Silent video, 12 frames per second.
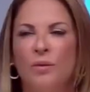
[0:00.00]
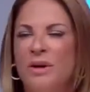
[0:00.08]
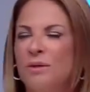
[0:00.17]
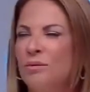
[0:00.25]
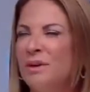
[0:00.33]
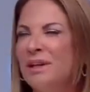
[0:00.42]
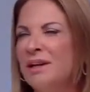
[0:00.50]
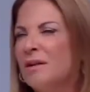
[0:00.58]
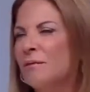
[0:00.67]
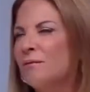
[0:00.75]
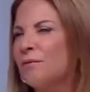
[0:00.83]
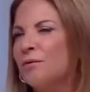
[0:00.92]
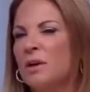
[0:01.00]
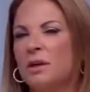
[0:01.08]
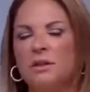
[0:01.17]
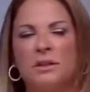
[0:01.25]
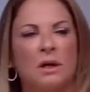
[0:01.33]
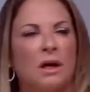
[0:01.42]
We really
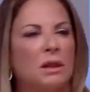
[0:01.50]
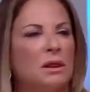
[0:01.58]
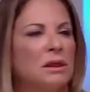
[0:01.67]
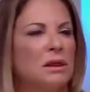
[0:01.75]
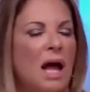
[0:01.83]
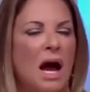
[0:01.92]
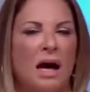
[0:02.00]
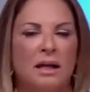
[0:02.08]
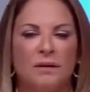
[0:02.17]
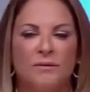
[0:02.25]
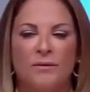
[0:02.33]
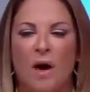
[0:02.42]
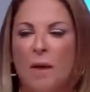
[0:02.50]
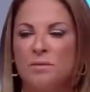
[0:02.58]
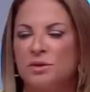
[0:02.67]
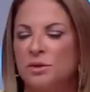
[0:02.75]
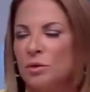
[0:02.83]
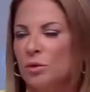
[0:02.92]
confront a lot of
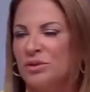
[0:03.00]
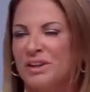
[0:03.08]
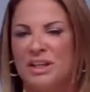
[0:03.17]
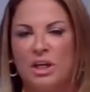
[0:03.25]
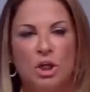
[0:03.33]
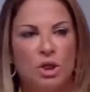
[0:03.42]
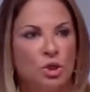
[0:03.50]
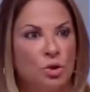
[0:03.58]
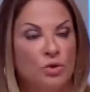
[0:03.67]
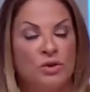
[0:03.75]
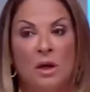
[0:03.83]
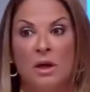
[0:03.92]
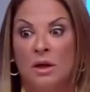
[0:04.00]
obstacles and issues,